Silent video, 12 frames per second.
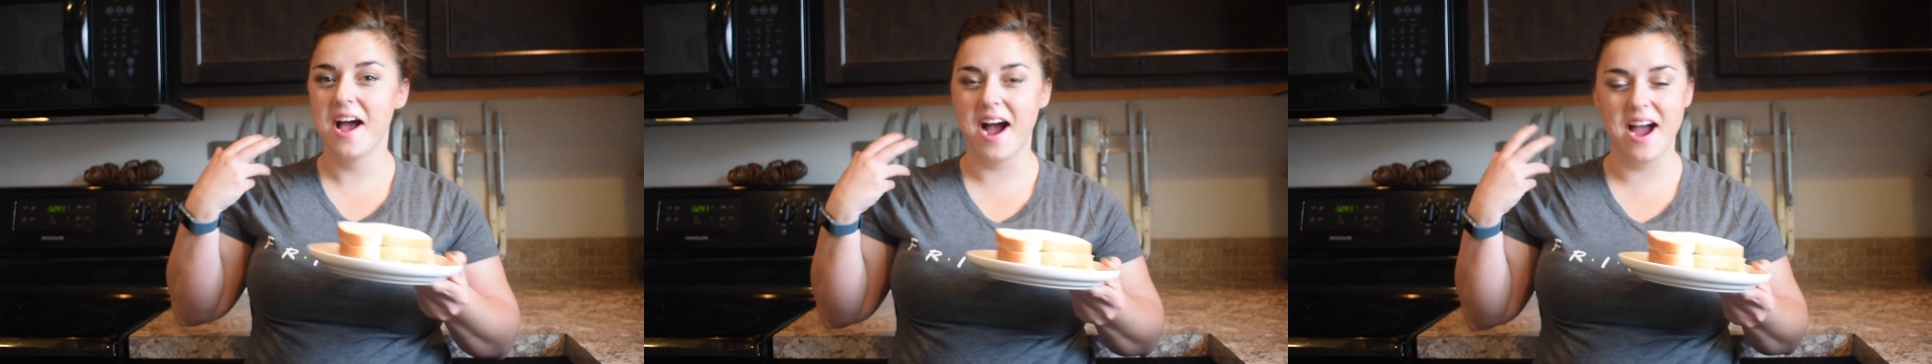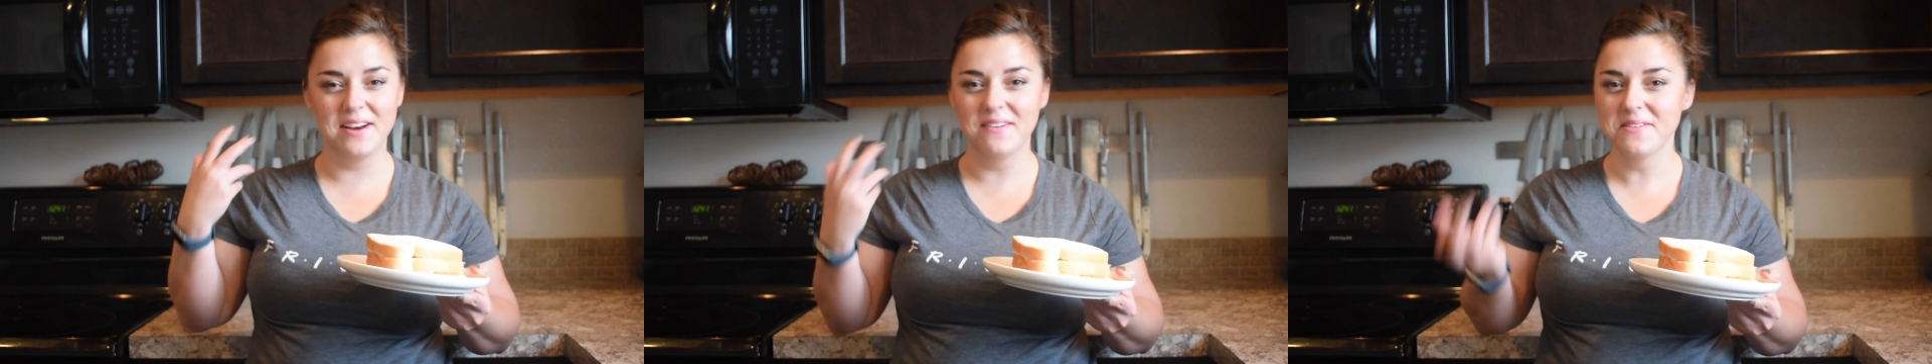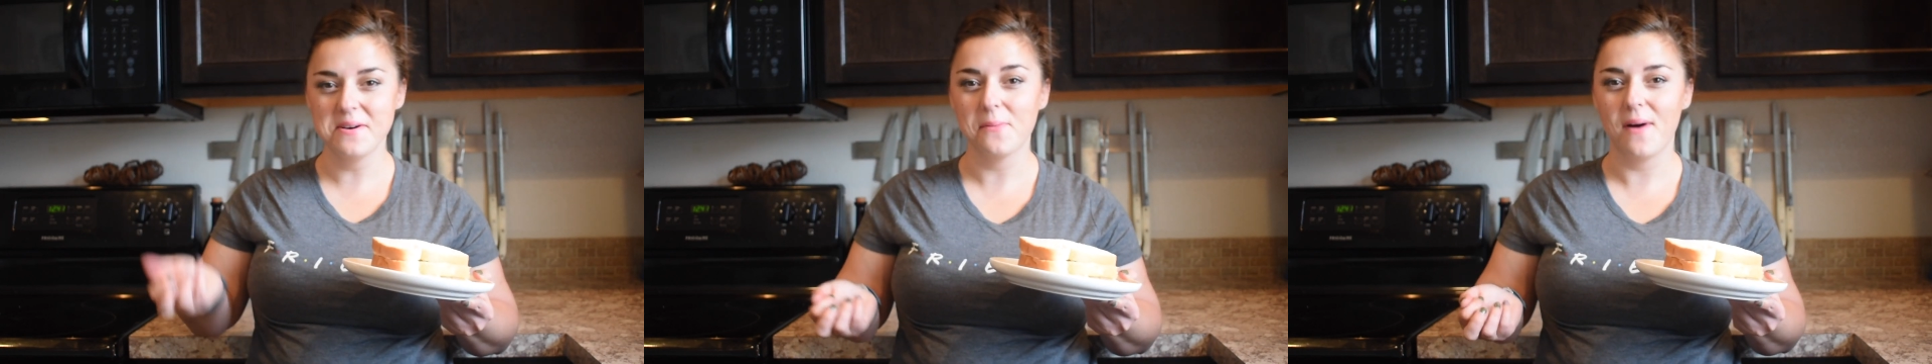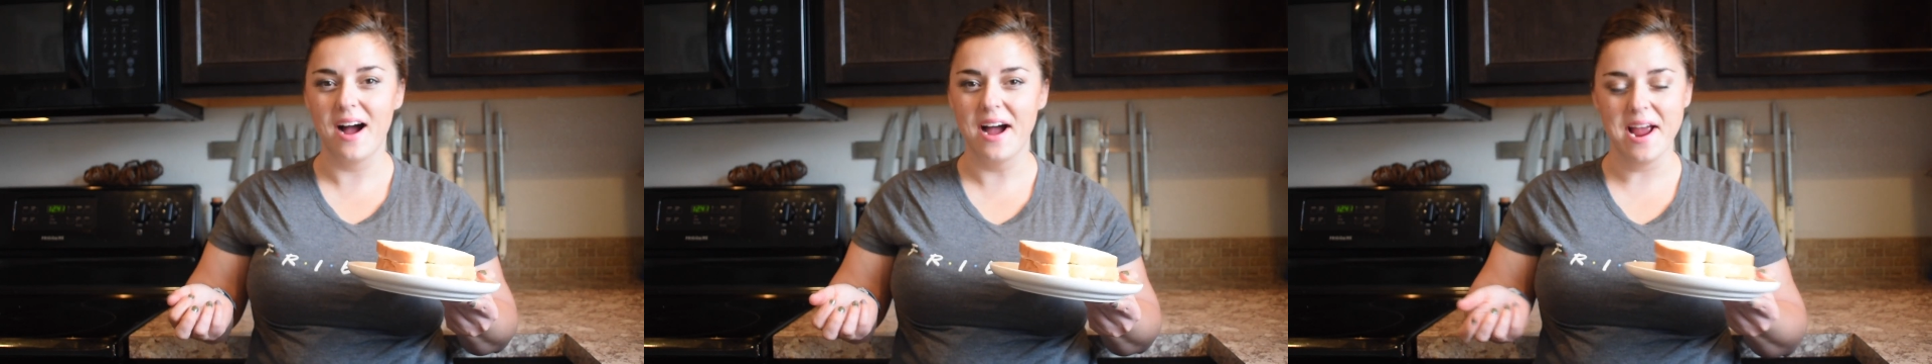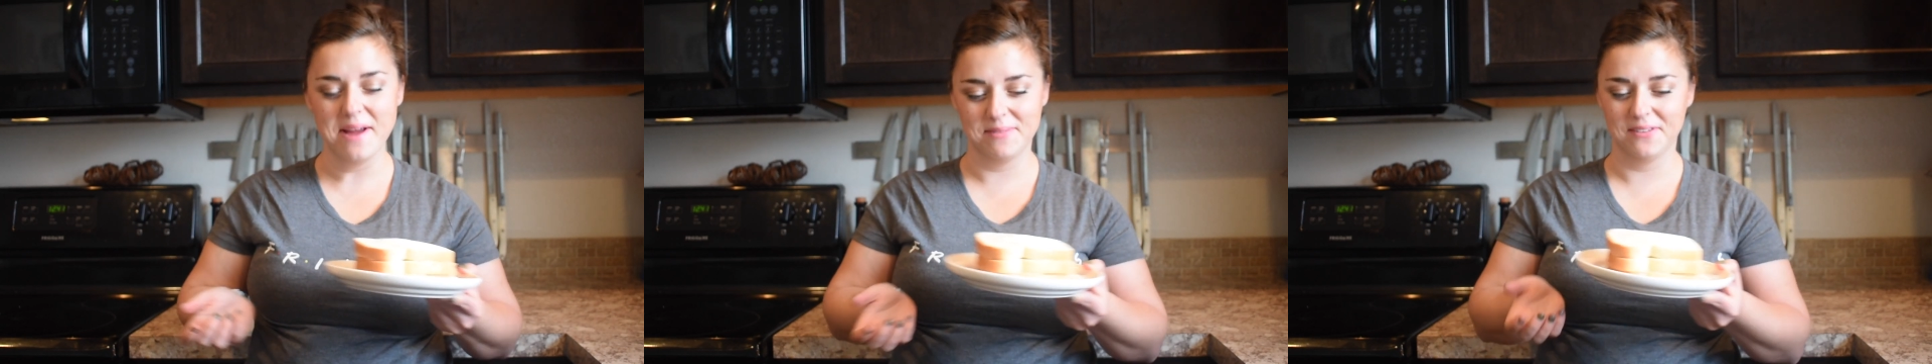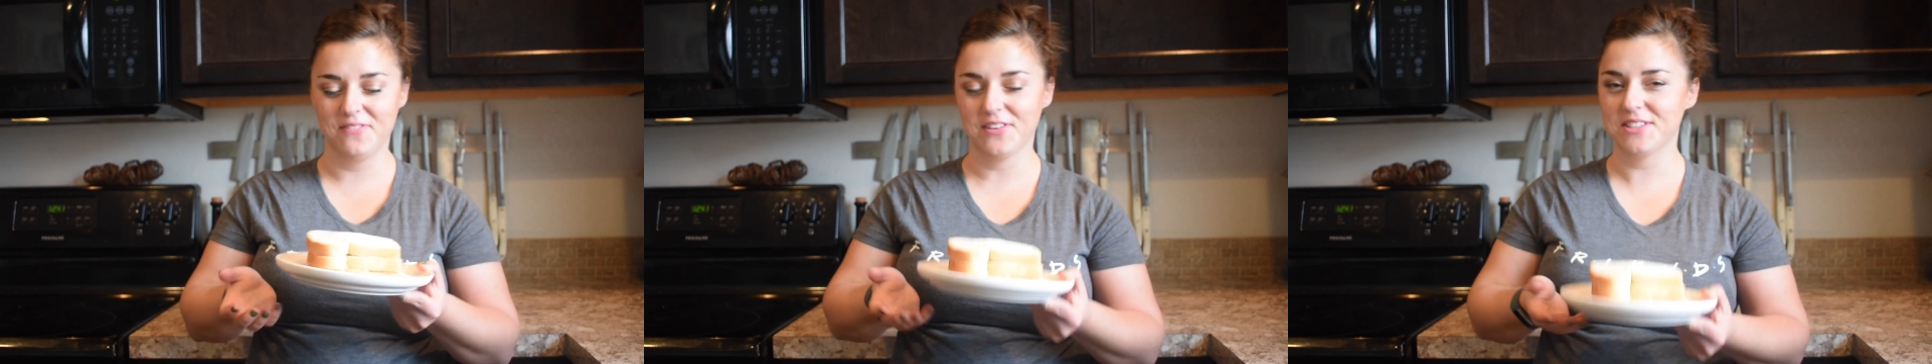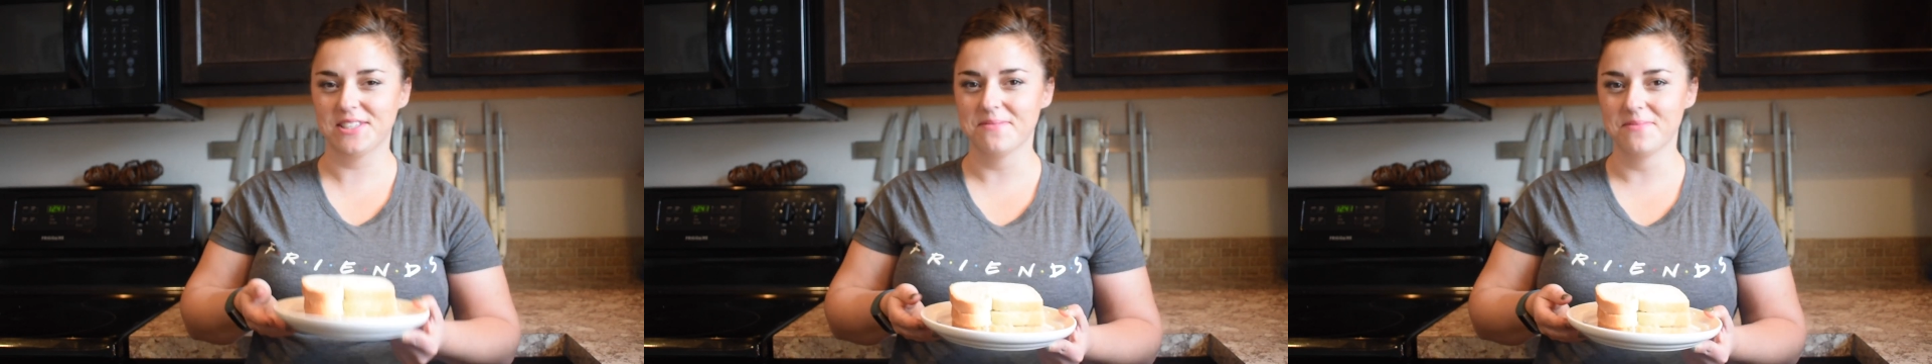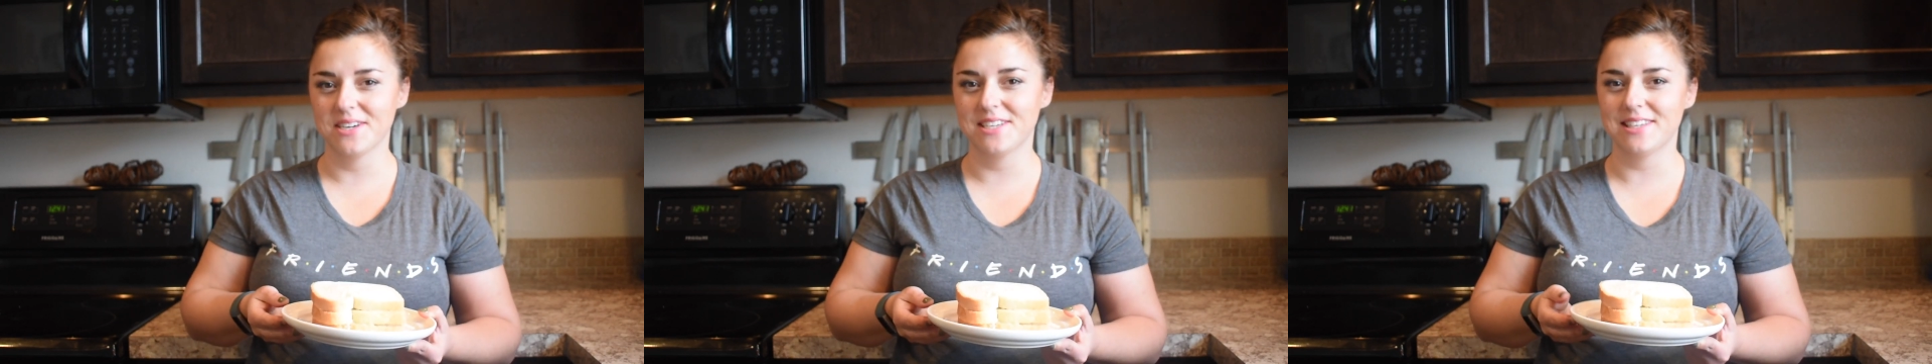I don't know why, but for
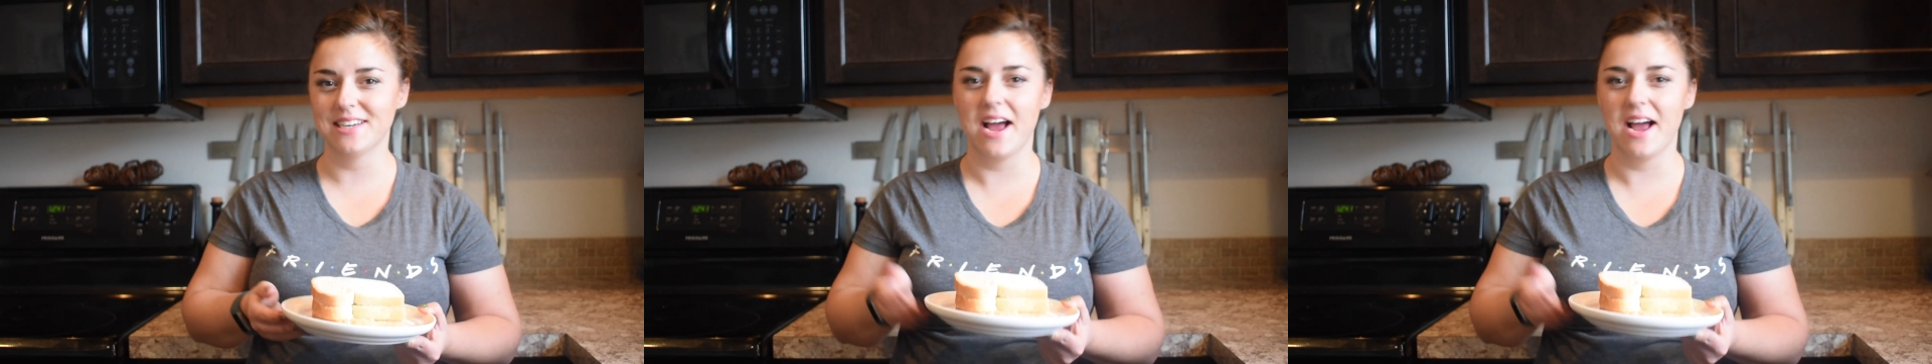some reason